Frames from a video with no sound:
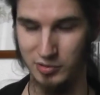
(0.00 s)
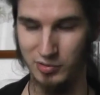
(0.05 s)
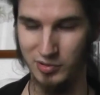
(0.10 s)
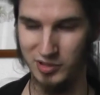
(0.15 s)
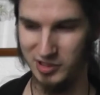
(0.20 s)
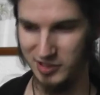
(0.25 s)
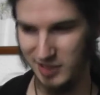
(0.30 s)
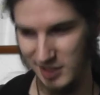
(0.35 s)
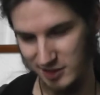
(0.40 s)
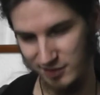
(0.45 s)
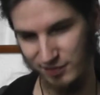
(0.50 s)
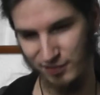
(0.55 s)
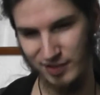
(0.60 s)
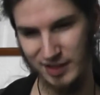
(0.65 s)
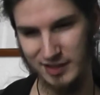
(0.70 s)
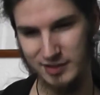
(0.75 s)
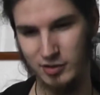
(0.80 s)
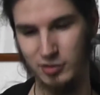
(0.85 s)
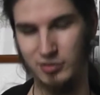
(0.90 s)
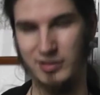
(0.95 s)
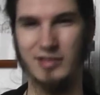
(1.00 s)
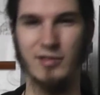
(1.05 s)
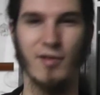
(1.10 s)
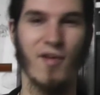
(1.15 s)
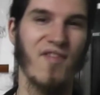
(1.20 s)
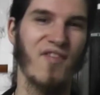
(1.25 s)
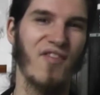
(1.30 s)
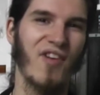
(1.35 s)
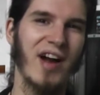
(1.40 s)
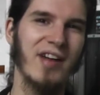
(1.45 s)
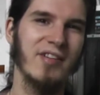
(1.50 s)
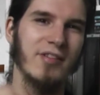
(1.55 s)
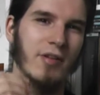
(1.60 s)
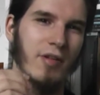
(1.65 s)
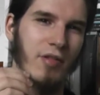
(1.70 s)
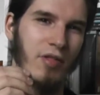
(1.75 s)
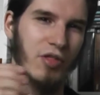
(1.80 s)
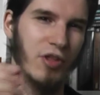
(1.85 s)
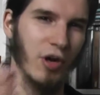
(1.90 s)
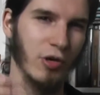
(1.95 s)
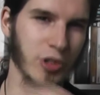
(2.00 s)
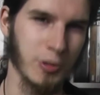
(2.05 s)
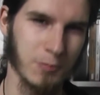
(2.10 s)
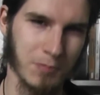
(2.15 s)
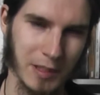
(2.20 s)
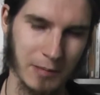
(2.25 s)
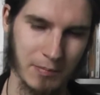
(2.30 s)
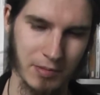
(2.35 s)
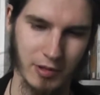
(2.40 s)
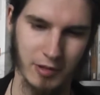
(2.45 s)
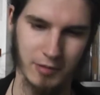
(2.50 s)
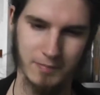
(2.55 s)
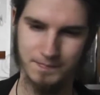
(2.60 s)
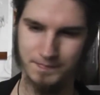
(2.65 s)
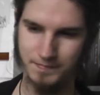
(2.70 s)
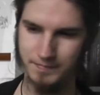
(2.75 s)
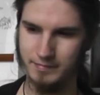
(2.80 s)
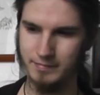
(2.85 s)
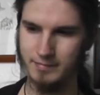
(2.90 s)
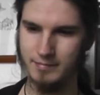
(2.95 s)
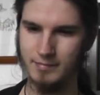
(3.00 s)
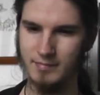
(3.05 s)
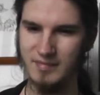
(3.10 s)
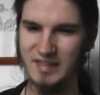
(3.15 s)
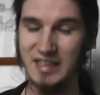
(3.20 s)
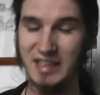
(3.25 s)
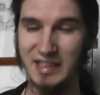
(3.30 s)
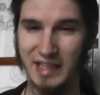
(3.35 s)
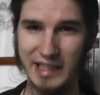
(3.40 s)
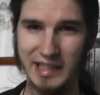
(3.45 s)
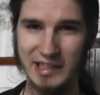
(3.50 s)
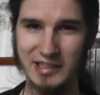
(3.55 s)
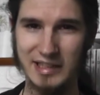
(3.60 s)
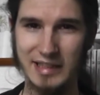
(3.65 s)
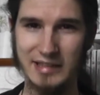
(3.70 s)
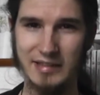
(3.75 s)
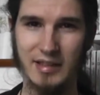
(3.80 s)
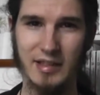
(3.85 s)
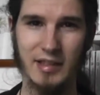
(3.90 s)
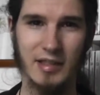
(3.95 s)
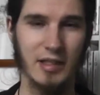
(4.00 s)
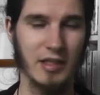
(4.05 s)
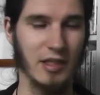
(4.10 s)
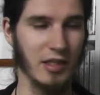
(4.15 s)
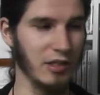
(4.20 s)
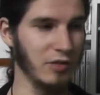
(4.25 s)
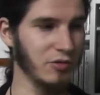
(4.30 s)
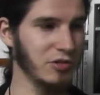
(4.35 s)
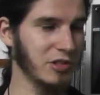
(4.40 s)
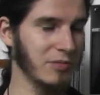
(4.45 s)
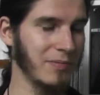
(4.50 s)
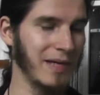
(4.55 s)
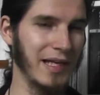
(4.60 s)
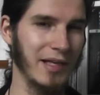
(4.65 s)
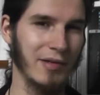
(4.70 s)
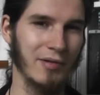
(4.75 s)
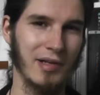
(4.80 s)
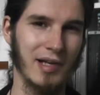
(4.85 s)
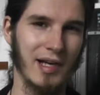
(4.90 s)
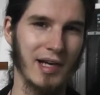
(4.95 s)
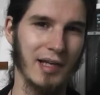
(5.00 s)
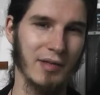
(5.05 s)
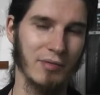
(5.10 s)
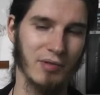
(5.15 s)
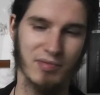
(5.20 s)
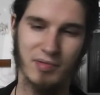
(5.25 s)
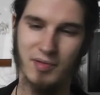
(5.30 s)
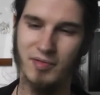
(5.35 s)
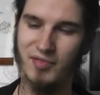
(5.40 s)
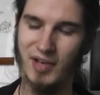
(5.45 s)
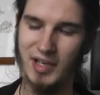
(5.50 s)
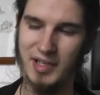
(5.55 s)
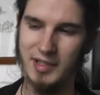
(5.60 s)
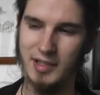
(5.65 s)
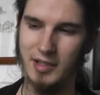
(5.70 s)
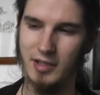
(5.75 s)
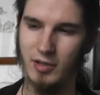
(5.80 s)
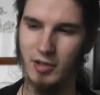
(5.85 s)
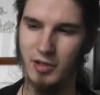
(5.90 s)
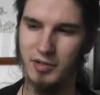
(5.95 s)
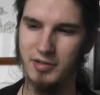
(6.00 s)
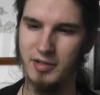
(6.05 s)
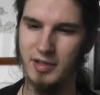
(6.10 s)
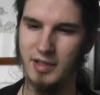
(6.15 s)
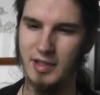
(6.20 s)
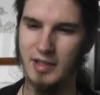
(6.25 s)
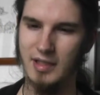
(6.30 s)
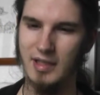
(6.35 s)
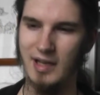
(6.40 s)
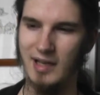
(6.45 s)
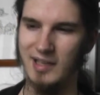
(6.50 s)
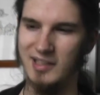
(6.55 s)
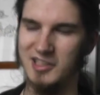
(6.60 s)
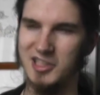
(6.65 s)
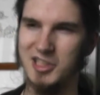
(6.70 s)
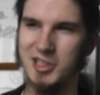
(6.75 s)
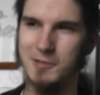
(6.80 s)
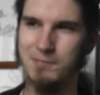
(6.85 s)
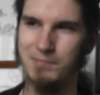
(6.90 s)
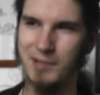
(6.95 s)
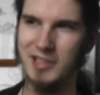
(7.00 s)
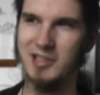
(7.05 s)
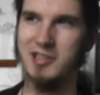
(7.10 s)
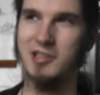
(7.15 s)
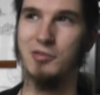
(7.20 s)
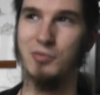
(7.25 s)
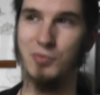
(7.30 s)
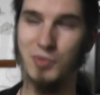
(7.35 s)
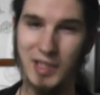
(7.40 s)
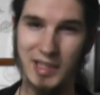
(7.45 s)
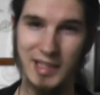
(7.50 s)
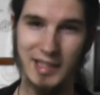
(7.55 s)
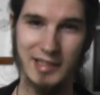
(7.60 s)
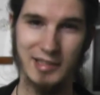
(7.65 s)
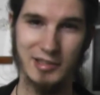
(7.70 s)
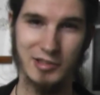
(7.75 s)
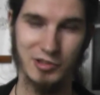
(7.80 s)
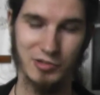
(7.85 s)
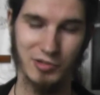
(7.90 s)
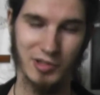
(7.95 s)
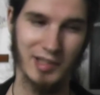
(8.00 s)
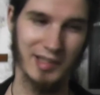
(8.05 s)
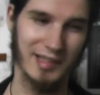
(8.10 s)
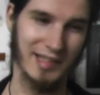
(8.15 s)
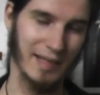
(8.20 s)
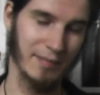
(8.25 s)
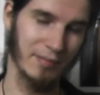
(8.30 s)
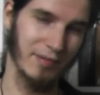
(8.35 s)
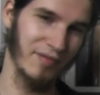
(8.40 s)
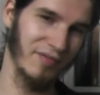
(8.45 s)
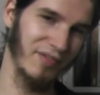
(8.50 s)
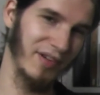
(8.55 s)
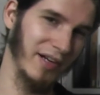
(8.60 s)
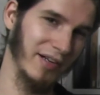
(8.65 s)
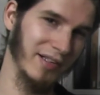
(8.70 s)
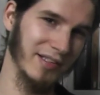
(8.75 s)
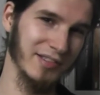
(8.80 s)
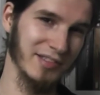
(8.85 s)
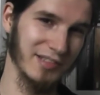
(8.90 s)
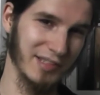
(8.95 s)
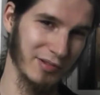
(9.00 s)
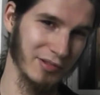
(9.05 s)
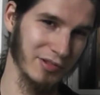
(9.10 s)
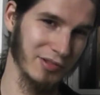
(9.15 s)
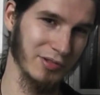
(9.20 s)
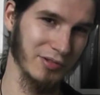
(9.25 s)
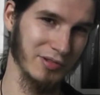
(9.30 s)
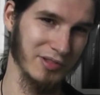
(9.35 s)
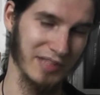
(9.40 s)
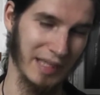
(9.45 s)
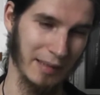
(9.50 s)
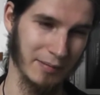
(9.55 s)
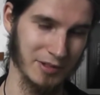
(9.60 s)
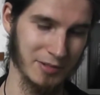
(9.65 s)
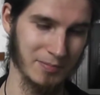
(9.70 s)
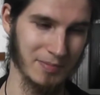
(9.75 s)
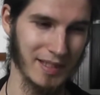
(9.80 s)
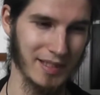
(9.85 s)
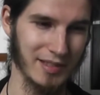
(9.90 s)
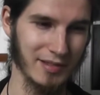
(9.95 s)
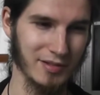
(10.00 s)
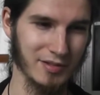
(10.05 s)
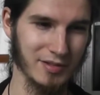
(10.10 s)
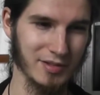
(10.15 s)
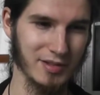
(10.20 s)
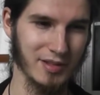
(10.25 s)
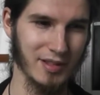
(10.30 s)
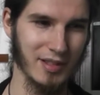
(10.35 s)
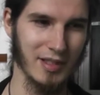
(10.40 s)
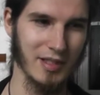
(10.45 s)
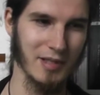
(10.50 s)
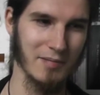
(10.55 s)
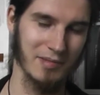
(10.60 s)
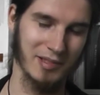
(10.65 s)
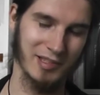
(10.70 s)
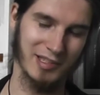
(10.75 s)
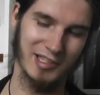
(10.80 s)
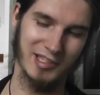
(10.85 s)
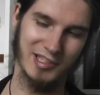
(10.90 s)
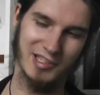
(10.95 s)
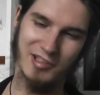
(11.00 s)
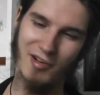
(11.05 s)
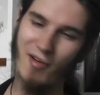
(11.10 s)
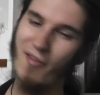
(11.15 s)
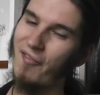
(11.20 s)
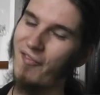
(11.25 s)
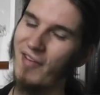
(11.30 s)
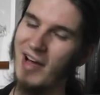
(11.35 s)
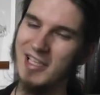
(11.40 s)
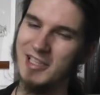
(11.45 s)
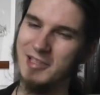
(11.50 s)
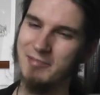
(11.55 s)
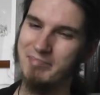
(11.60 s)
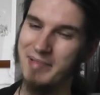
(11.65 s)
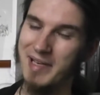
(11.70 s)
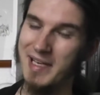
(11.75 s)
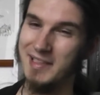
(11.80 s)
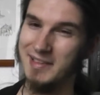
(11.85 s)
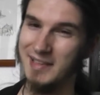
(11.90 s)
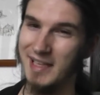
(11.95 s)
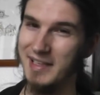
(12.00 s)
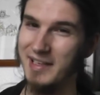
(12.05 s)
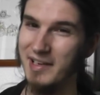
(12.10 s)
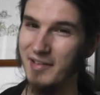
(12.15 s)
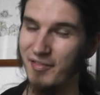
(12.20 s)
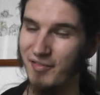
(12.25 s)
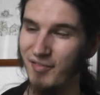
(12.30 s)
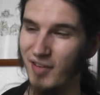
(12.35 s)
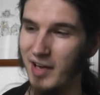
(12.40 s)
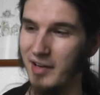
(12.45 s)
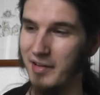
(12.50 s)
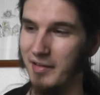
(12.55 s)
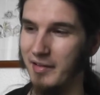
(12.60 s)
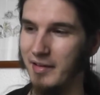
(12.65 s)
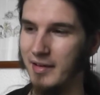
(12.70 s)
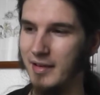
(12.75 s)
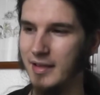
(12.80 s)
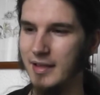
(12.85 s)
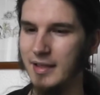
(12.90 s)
You exchange friend codes and you fight those people. Like I said, Lewis Commando and I, we've been fighting a lot. I especially really enjoy our Captain Falcon Zero Suit Samus battles, because they're so fast paced and they're fun.